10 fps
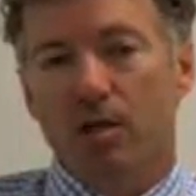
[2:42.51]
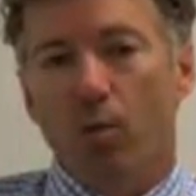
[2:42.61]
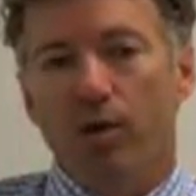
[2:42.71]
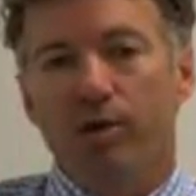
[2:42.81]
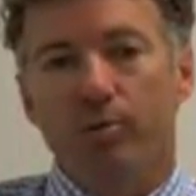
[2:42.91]

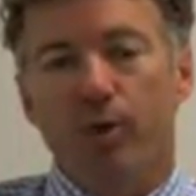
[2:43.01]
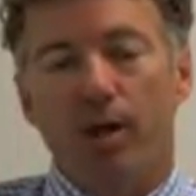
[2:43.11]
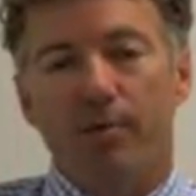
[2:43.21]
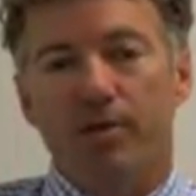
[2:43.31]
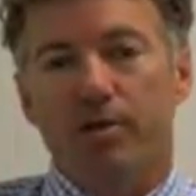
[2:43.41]
One of the
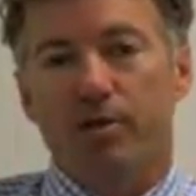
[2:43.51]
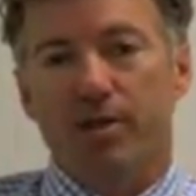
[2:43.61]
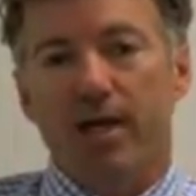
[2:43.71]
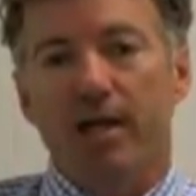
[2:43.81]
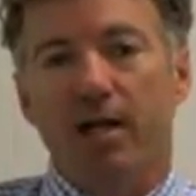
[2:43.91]

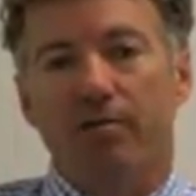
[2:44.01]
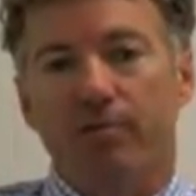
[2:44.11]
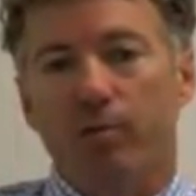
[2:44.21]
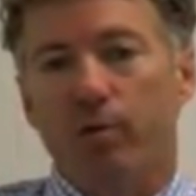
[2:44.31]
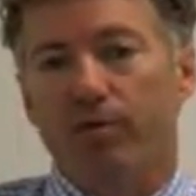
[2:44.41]
propositions I have
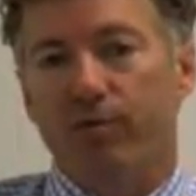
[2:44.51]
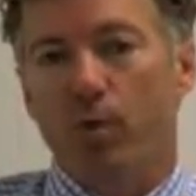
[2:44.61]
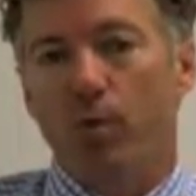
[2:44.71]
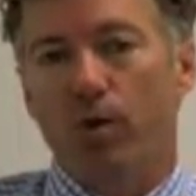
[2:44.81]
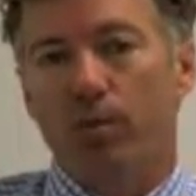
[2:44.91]
for
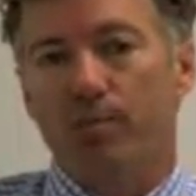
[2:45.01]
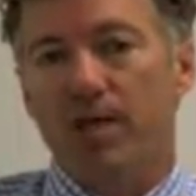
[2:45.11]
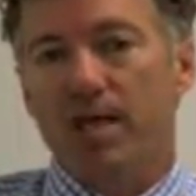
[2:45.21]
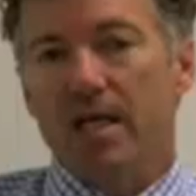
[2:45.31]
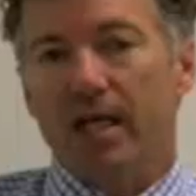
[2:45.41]

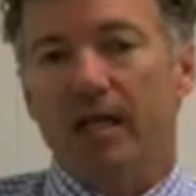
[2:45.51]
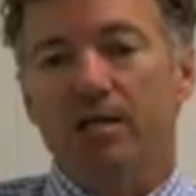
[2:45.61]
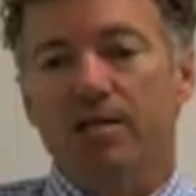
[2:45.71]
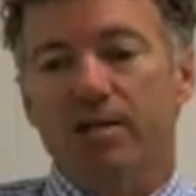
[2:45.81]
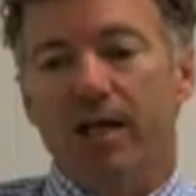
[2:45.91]
reform
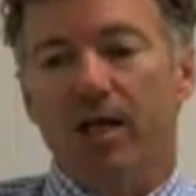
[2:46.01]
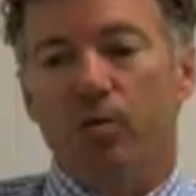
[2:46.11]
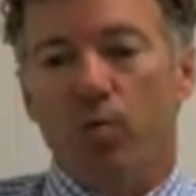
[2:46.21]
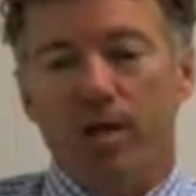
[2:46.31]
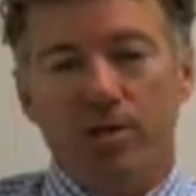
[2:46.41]
is
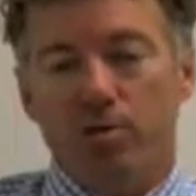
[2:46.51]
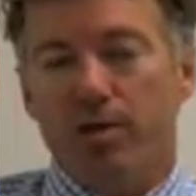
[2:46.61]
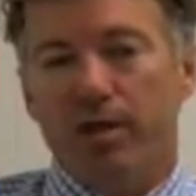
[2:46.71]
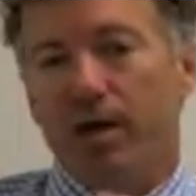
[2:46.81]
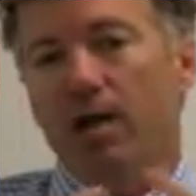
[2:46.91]
that we do
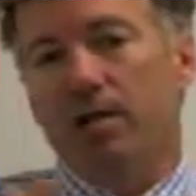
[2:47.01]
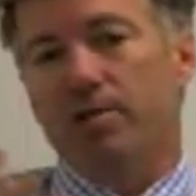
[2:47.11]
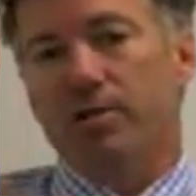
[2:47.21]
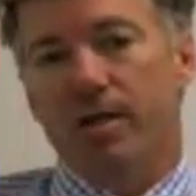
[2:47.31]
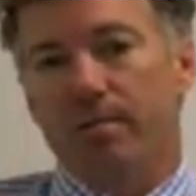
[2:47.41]

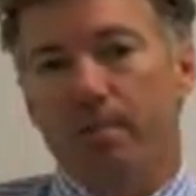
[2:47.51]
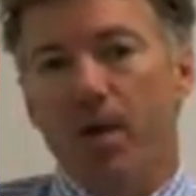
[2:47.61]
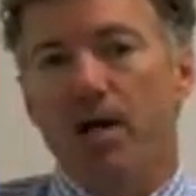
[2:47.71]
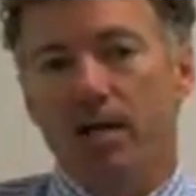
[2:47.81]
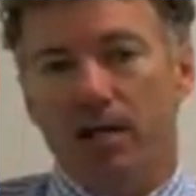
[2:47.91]
acknowledge that
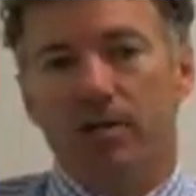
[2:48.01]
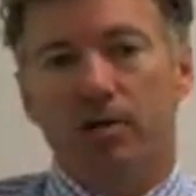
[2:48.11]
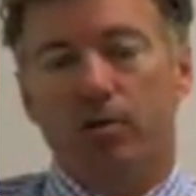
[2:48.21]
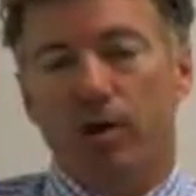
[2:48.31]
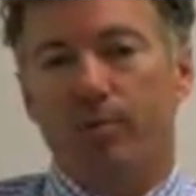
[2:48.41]
money
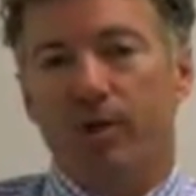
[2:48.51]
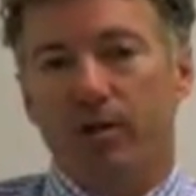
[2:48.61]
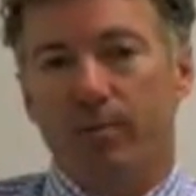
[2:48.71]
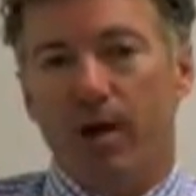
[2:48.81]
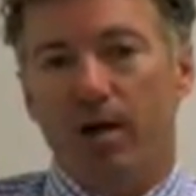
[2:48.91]
is
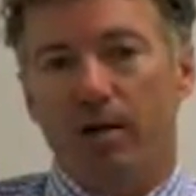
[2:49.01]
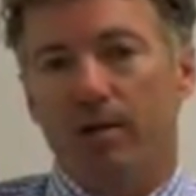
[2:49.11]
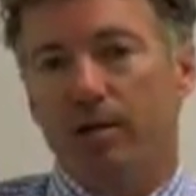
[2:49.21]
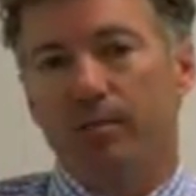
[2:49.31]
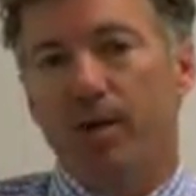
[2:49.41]
corrupting the
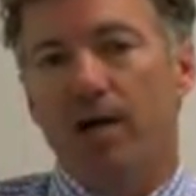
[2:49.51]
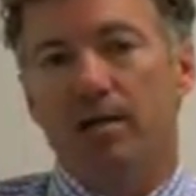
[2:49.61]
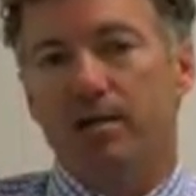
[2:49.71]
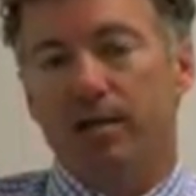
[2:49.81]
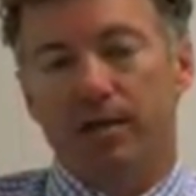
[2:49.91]

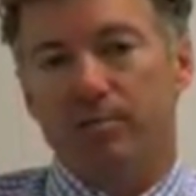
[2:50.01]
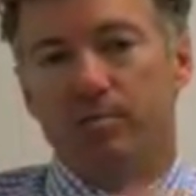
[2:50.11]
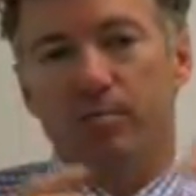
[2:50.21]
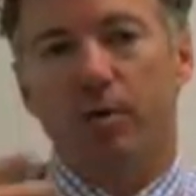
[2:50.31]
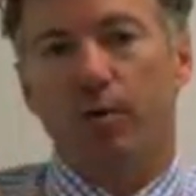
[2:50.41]
politics
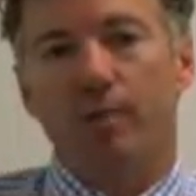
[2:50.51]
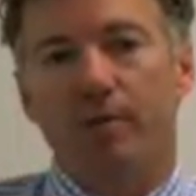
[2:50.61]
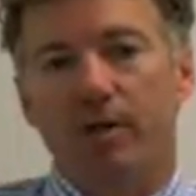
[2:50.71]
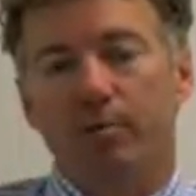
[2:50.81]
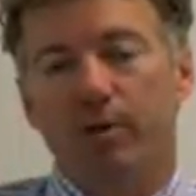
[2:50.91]
and
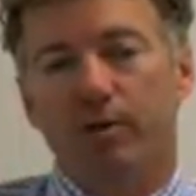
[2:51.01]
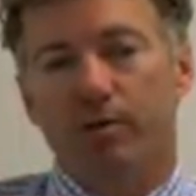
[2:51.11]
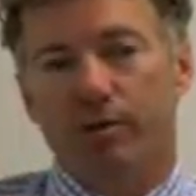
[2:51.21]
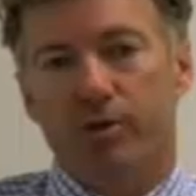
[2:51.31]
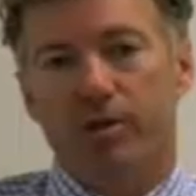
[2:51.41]
corrupting the
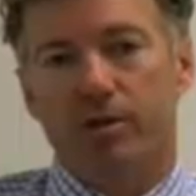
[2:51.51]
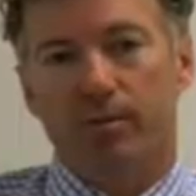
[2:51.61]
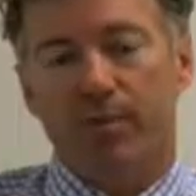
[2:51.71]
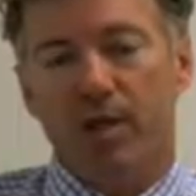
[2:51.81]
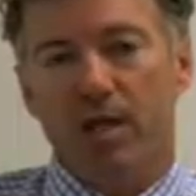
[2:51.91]
political
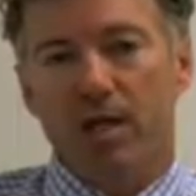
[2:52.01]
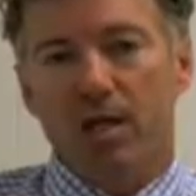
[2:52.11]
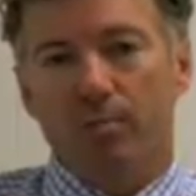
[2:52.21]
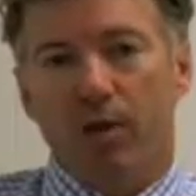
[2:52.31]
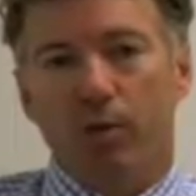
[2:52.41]
system,
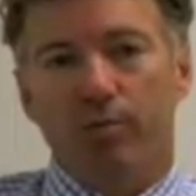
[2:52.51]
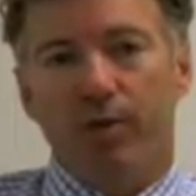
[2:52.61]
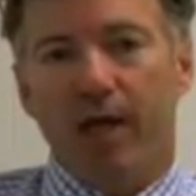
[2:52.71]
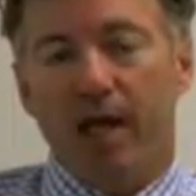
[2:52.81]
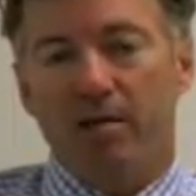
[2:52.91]
but with
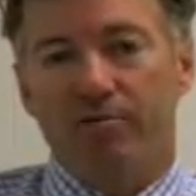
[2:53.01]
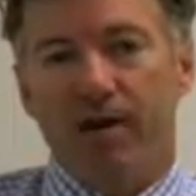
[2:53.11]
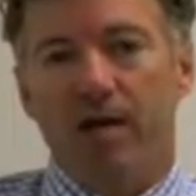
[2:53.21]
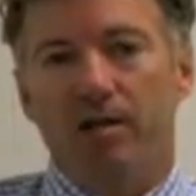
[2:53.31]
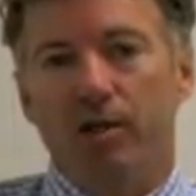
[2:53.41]

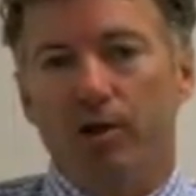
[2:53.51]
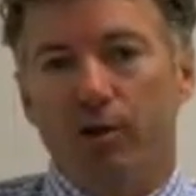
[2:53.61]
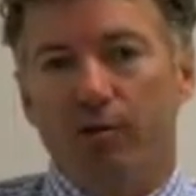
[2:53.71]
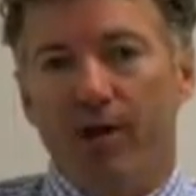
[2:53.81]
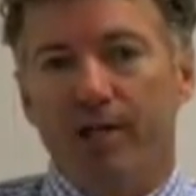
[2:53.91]

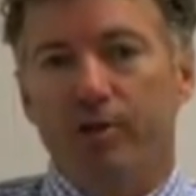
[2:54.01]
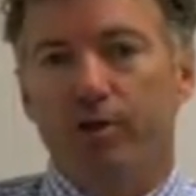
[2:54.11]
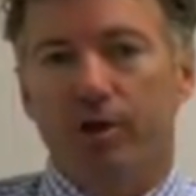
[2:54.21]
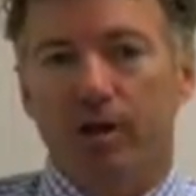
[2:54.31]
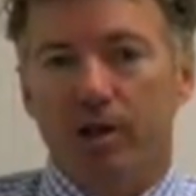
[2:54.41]
McCain-Feingold, they
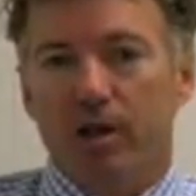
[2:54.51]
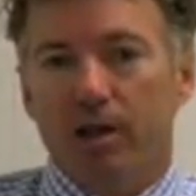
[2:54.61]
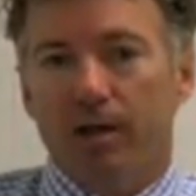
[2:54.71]
took